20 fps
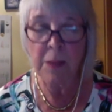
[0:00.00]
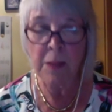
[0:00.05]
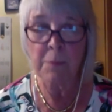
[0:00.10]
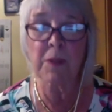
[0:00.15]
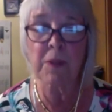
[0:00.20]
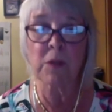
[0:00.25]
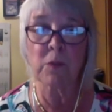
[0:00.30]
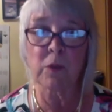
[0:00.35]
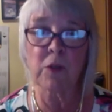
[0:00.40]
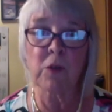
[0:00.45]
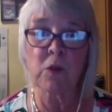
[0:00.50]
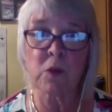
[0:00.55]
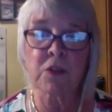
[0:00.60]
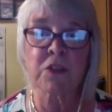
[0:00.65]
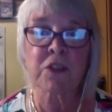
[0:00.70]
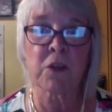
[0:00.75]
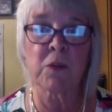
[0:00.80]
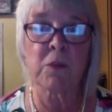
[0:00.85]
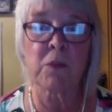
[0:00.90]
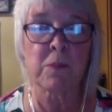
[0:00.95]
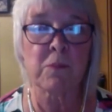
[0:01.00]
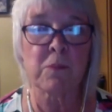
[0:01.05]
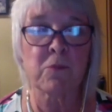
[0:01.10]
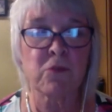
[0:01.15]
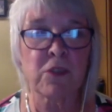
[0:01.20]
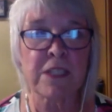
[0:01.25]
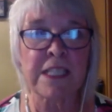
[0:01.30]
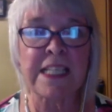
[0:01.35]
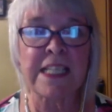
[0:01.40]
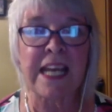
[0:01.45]
But we're also
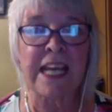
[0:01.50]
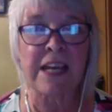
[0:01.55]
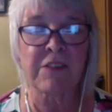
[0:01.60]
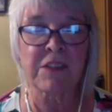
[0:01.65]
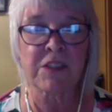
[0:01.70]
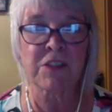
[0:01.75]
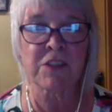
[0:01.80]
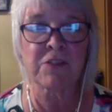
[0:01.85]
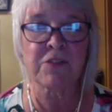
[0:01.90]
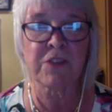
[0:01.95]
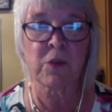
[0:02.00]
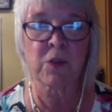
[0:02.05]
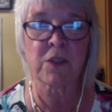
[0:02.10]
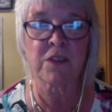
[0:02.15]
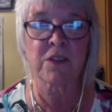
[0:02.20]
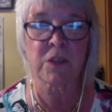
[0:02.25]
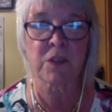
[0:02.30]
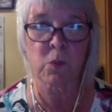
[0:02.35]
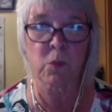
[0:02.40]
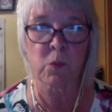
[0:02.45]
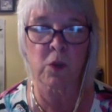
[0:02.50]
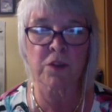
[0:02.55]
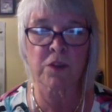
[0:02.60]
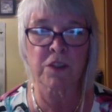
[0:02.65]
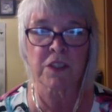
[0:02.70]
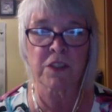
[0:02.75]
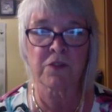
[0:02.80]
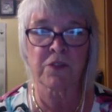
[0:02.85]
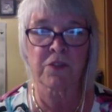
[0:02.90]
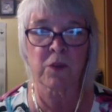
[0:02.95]
really having to focus and
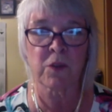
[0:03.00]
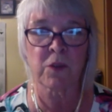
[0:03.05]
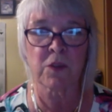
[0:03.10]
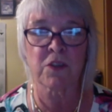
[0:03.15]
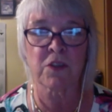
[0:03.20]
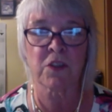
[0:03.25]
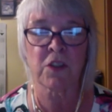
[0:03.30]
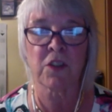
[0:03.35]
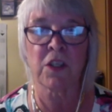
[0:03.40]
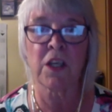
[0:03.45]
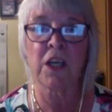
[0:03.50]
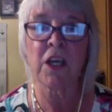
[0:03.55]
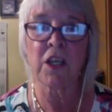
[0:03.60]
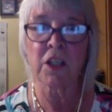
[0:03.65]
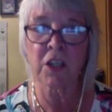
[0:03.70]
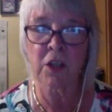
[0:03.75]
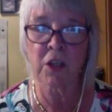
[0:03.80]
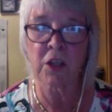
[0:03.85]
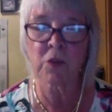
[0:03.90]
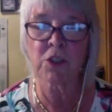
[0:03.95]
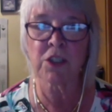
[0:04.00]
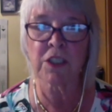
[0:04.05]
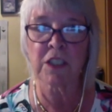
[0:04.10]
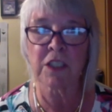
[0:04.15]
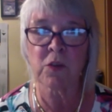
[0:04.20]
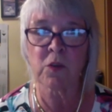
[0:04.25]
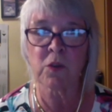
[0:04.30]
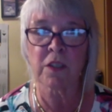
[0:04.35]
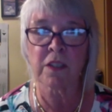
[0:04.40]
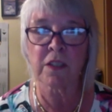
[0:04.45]
wanting to focus on coaching in
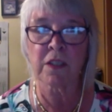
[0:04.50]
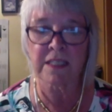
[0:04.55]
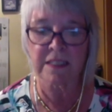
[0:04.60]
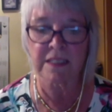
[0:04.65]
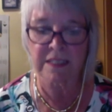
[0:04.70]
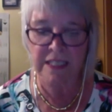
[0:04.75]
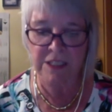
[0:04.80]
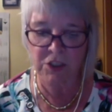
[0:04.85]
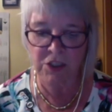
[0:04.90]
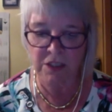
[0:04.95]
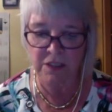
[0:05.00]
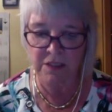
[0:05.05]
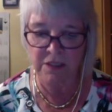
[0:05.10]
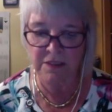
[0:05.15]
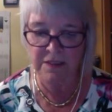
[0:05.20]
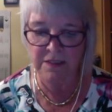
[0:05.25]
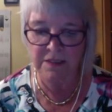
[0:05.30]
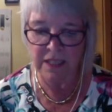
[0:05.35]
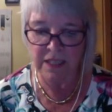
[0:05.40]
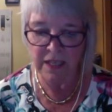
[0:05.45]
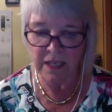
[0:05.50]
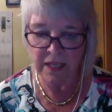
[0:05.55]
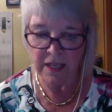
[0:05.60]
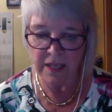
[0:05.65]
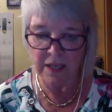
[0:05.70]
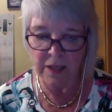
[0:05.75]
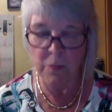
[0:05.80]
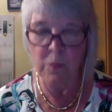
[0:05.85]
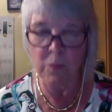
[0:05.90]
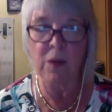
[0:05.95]
organizations,
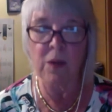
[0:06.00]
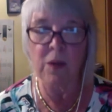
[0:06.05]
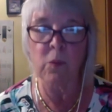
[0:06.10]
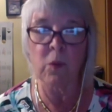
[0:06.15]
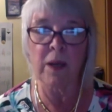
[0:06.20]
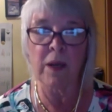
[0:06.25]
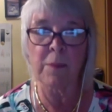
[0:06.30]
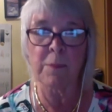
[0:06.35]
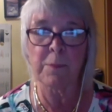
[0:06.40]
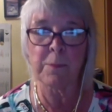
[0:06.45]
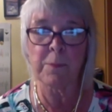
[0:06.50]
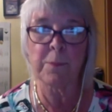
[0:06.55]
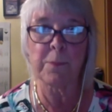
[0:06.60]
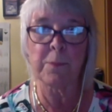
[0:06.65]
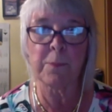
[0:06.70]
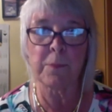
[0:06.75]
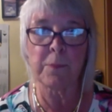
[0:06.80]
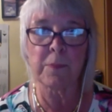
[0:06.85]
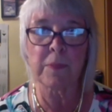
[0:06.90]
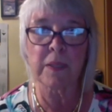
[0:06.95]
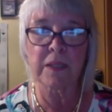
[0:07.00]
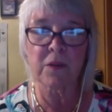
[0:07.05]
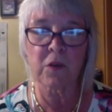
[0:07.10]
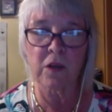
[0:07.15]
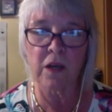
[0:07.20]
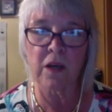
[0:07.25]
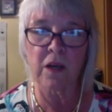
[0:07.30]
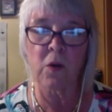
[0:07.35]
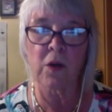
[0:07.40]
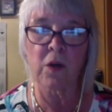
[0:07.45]
where
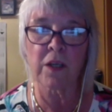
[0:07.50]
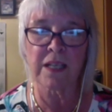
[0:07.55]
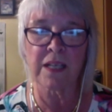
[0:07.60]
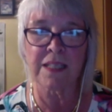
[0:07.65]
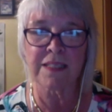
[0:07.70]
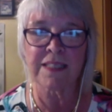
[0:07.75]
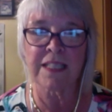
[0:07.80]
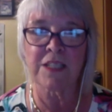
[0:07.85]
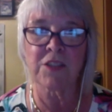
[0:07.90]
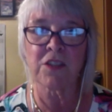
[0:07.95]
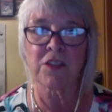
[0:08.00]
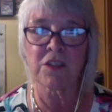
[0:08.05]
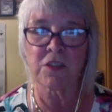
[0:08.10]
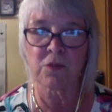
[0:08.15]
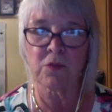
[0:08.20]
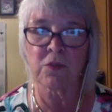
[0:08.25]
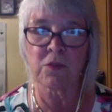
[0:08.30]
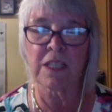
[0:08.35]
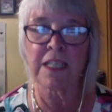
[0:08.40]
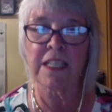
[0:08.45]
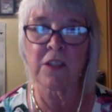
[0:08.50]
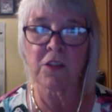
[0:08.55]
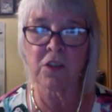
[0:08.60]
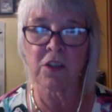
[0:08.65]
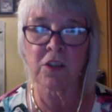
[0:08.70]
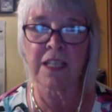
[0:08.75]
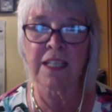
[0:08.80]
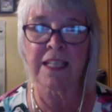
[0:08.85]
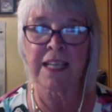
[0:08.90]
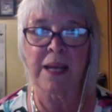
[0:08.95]
organizations are really
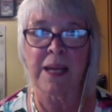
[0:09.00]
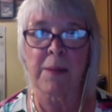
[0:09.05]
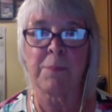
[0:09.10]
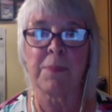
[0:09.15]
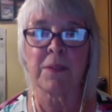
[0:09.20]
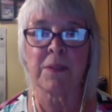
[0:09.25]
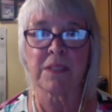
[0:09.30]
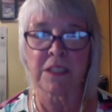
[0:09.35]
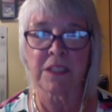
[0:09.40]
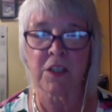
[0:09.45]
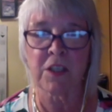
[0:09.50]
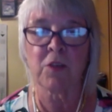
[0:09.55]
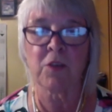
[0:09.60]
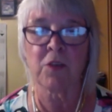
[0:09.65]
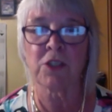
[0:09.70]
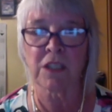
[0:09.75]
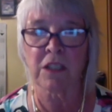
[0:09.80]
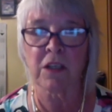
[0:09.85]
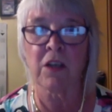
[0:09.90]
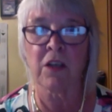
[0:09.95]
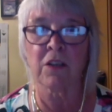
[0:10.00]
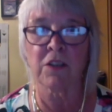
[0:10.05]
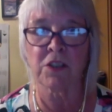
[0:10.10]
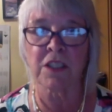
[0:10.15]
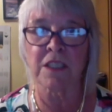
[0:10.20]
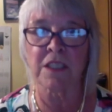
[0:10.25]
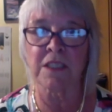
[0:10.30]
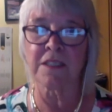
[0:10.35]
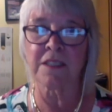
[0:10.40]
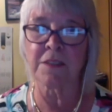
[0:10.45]
looking at building coaching
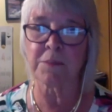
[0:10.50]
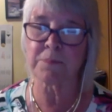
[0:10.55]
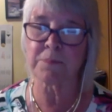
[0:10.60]
cultures.